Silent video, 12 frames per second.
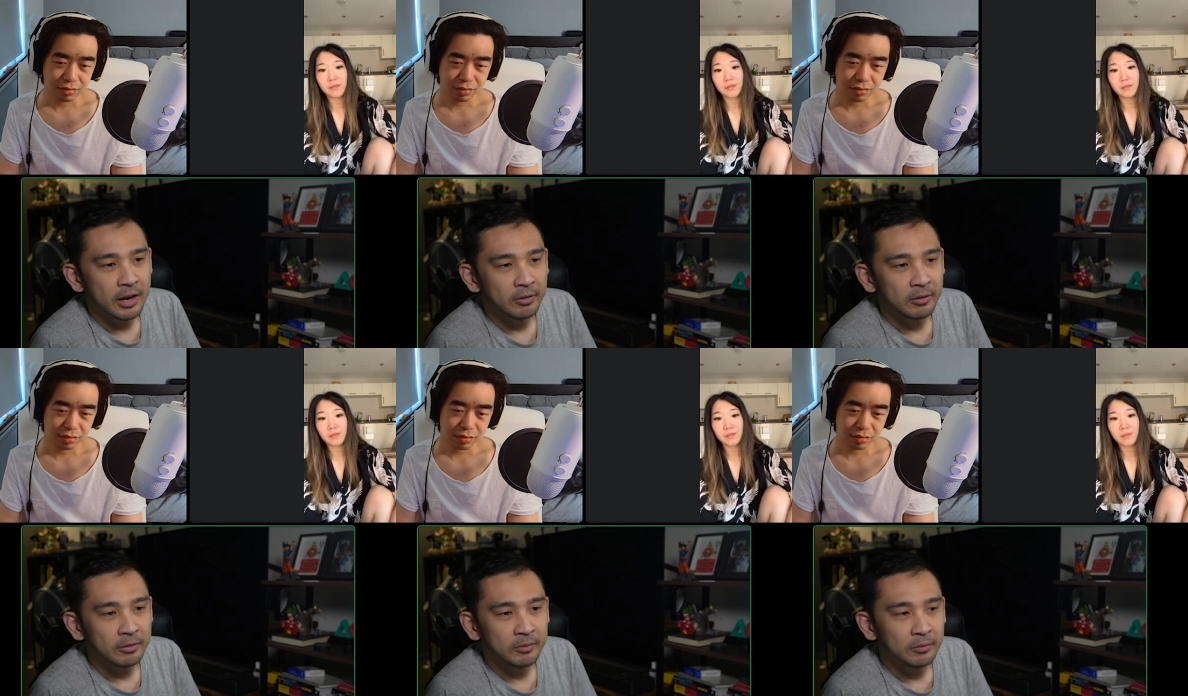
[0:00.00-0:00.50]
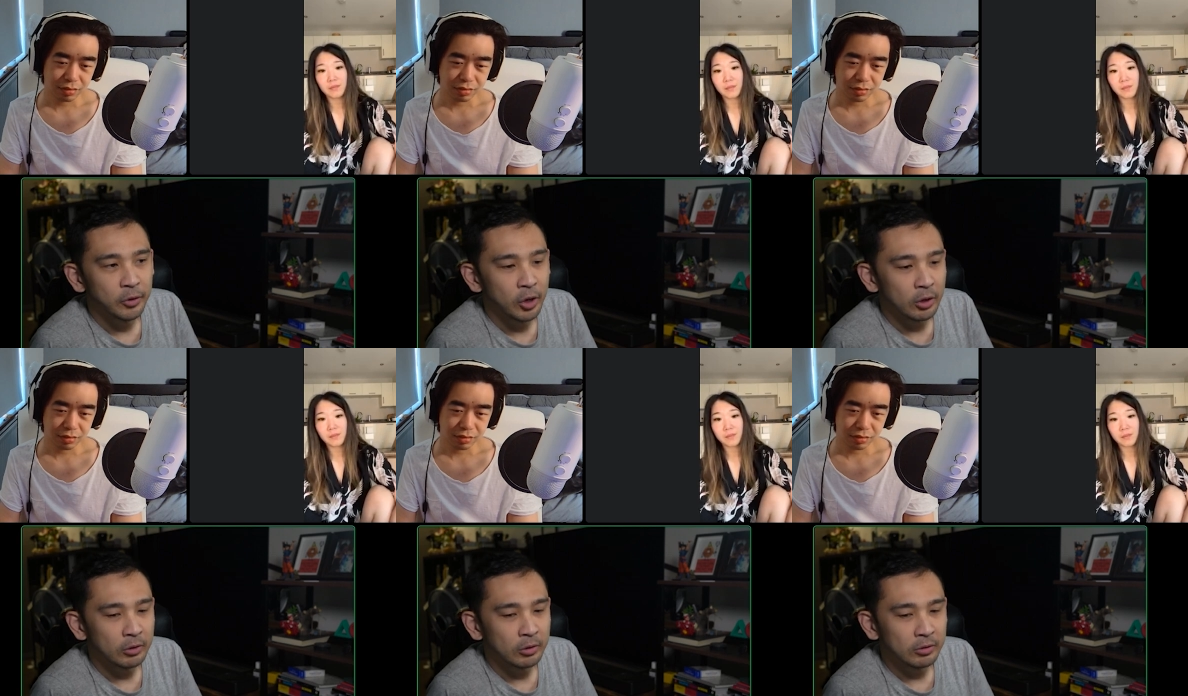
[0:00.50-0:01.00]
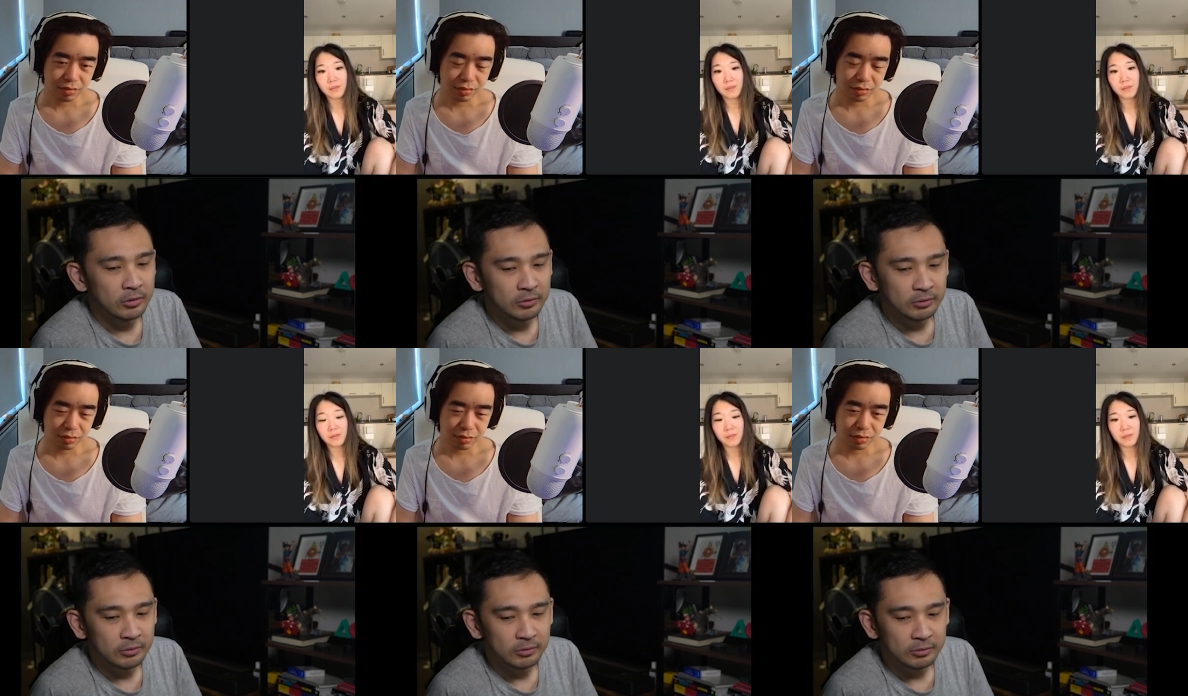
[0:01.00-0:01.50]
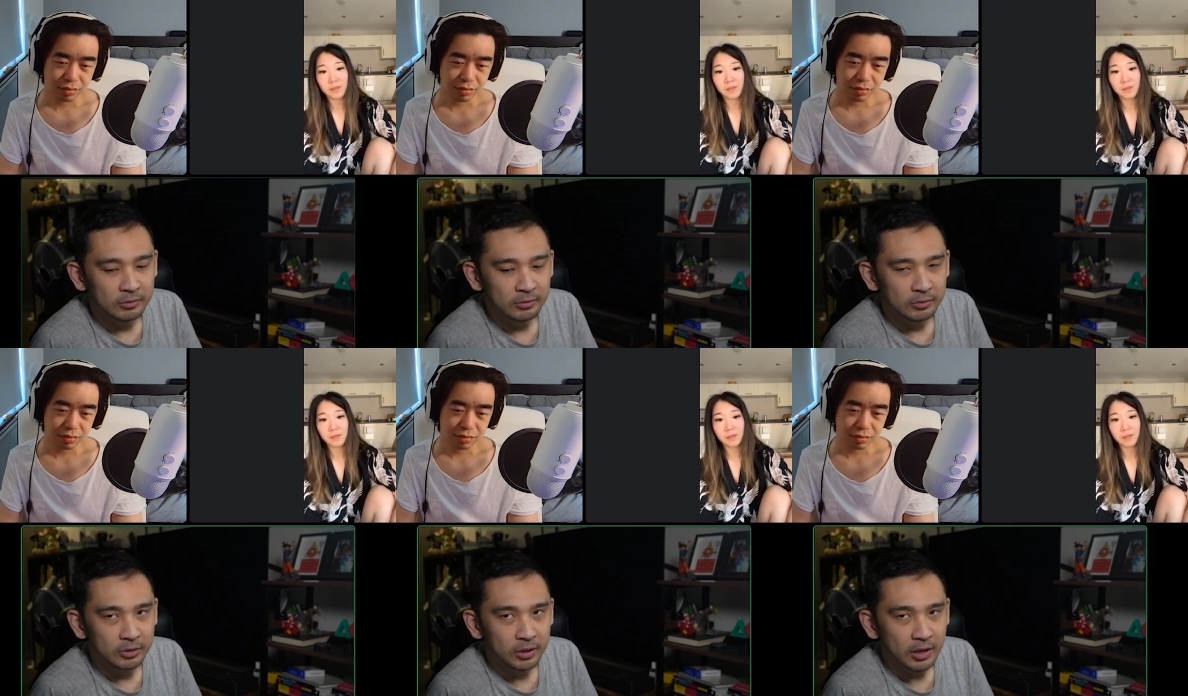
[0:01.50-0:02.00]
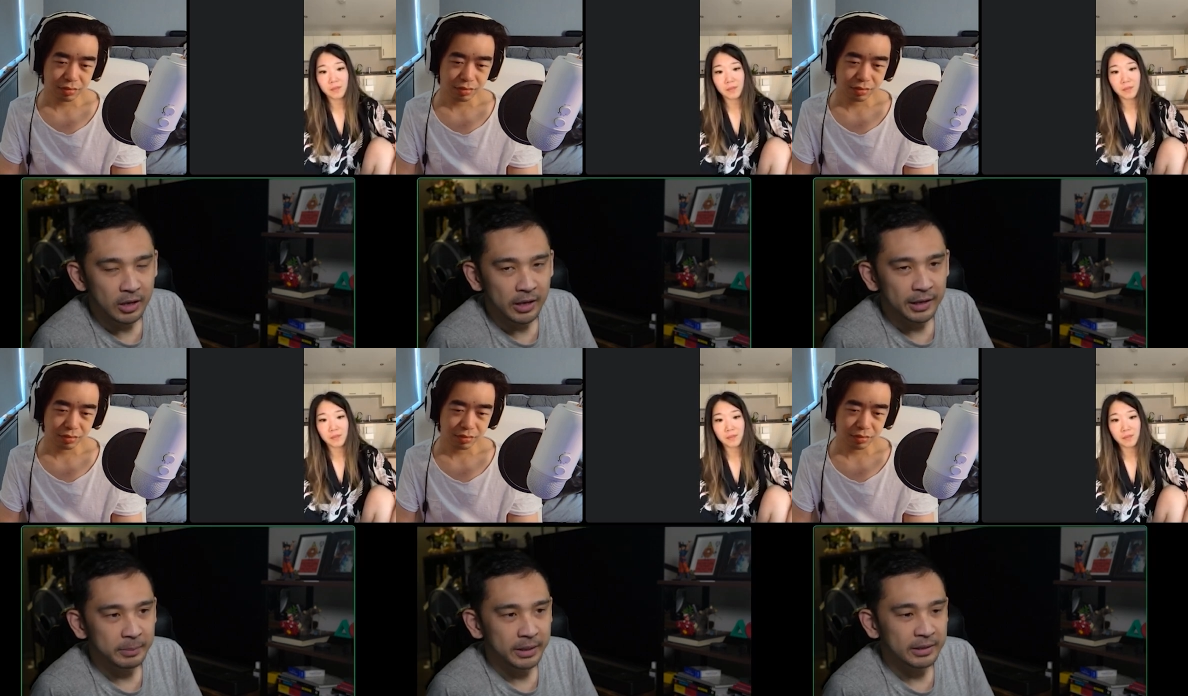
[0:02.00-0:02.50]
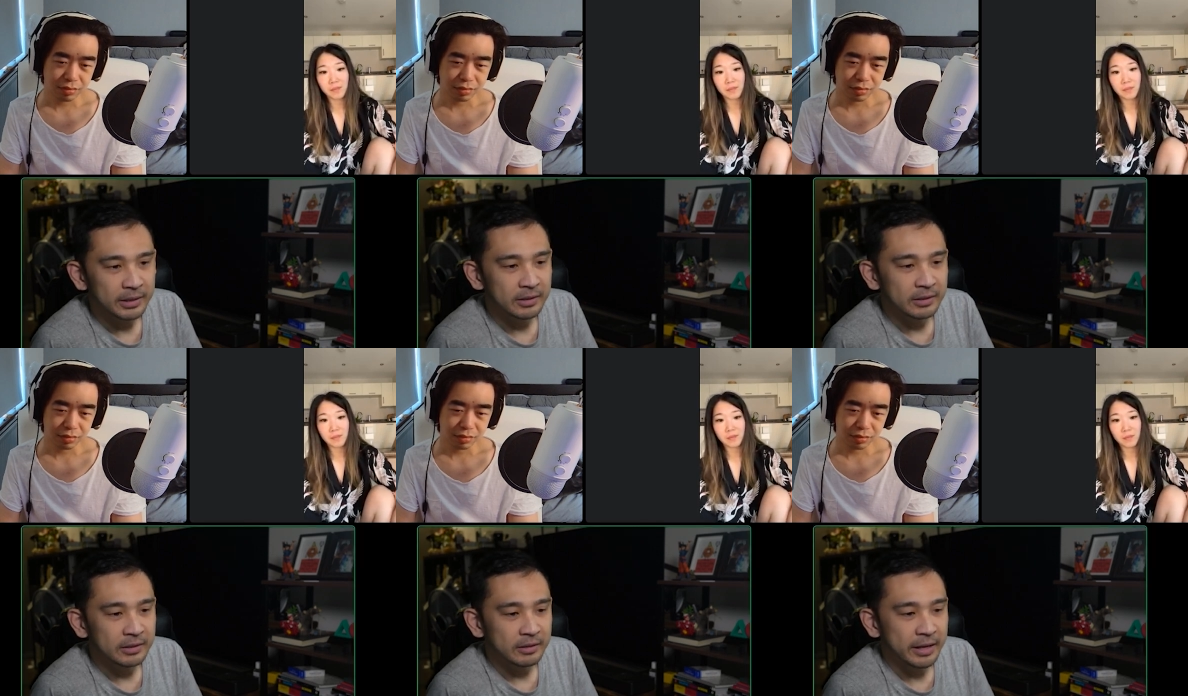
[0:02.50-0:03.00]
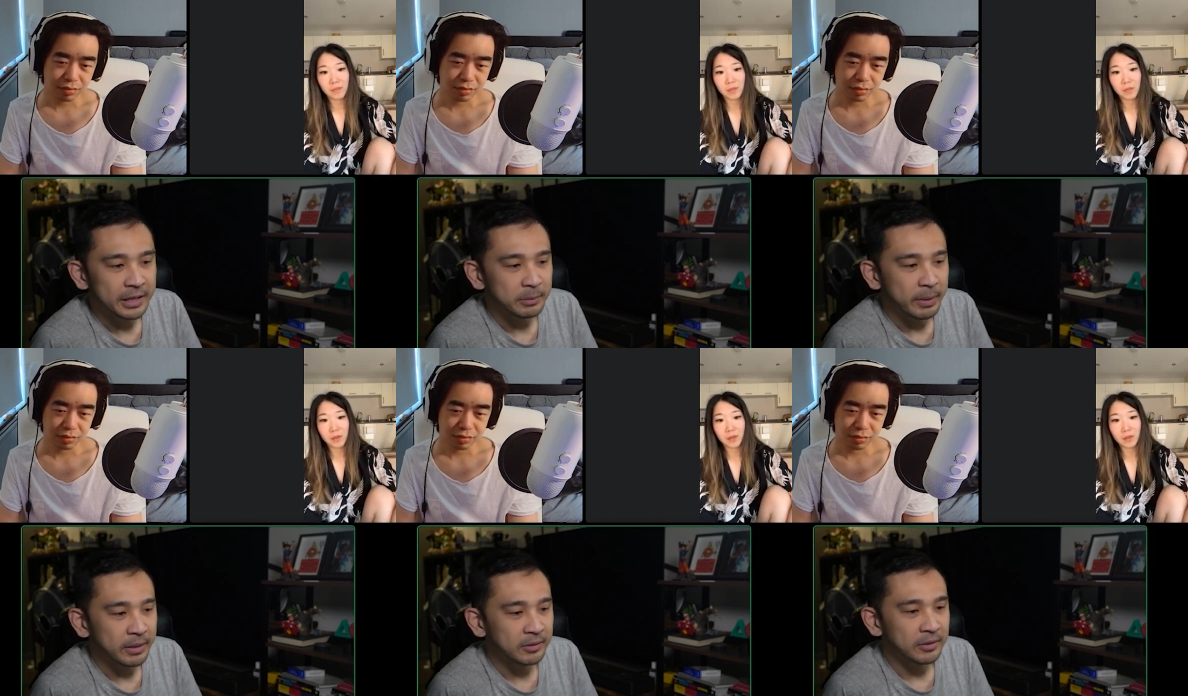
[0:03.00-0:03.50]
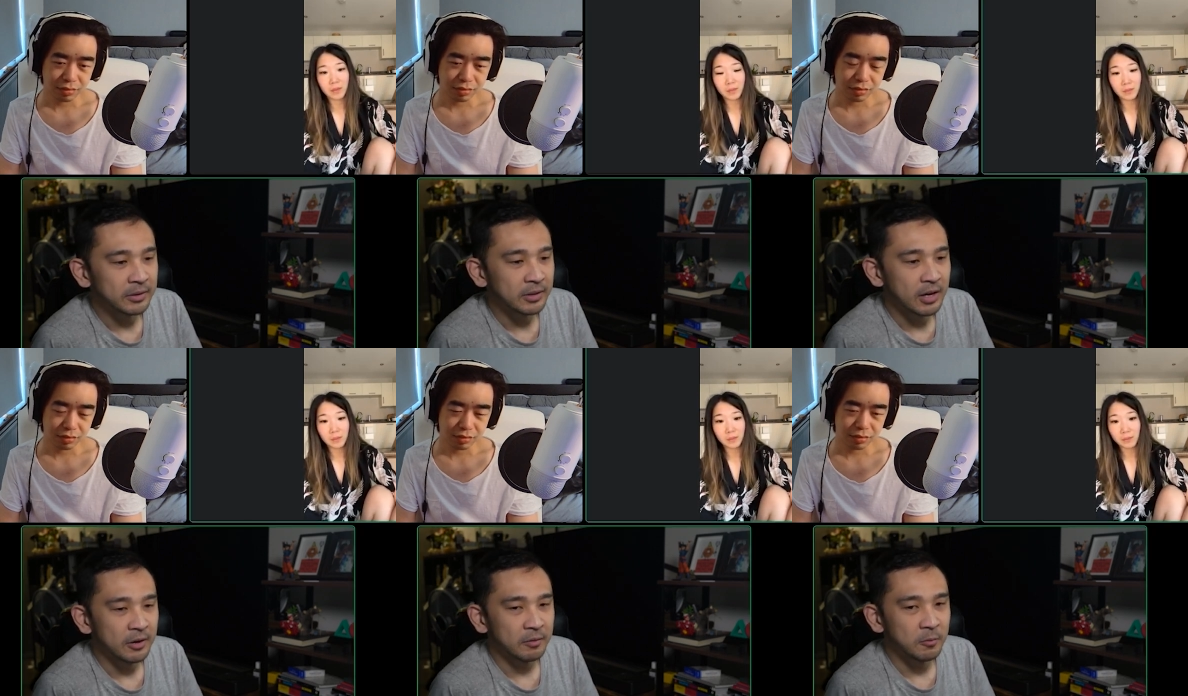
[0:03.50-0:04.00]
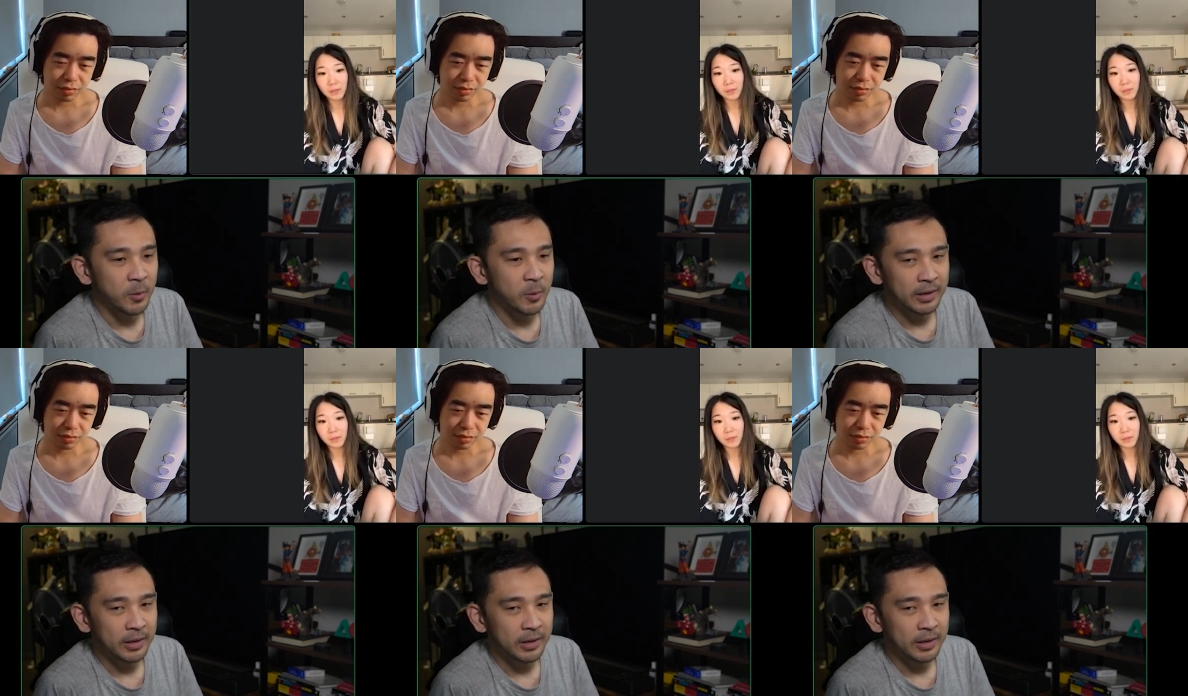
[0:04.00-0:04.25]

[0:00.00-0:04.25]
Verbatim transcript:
Speaker 1: non expect expectant kind of way,